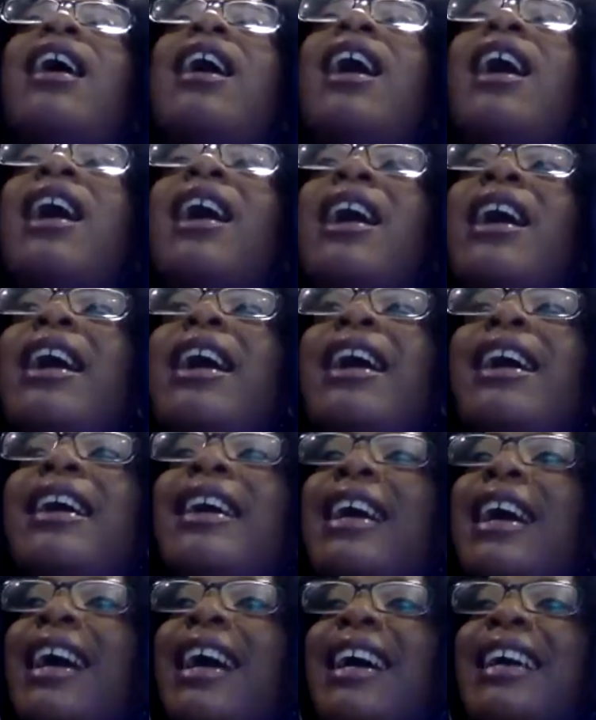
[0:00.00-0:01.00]
I
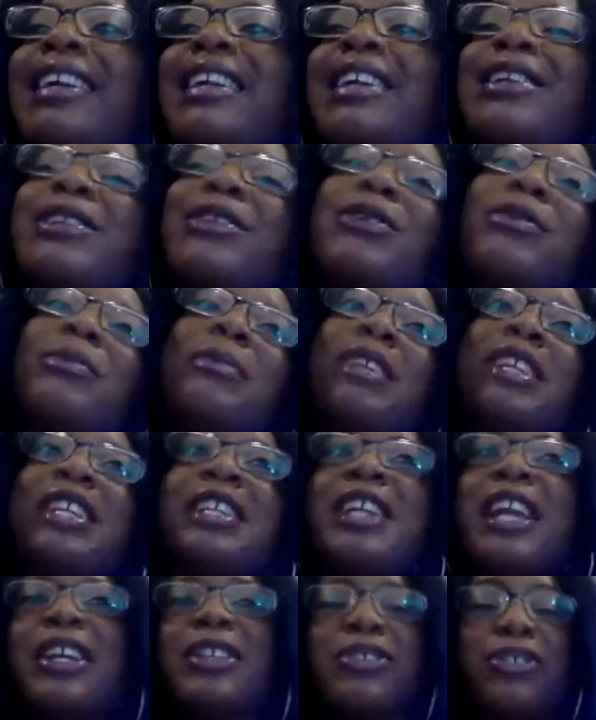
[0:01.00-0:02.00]
had a little mini
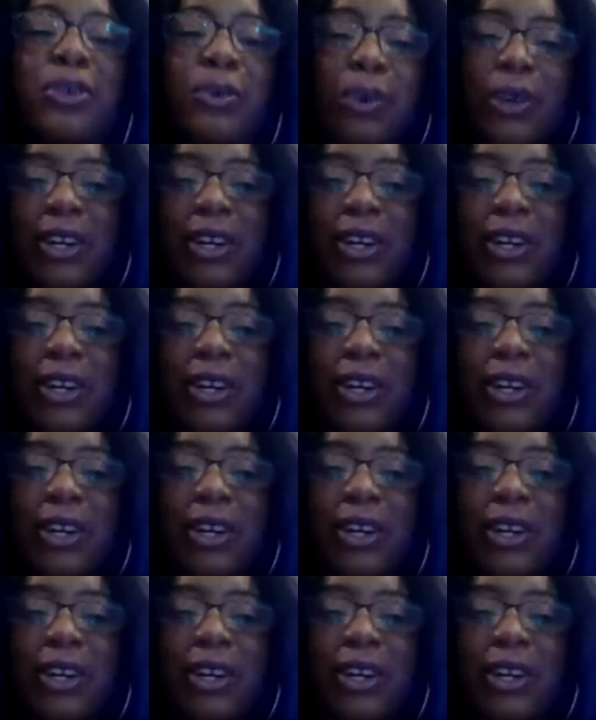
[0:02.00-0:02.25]
nature walk.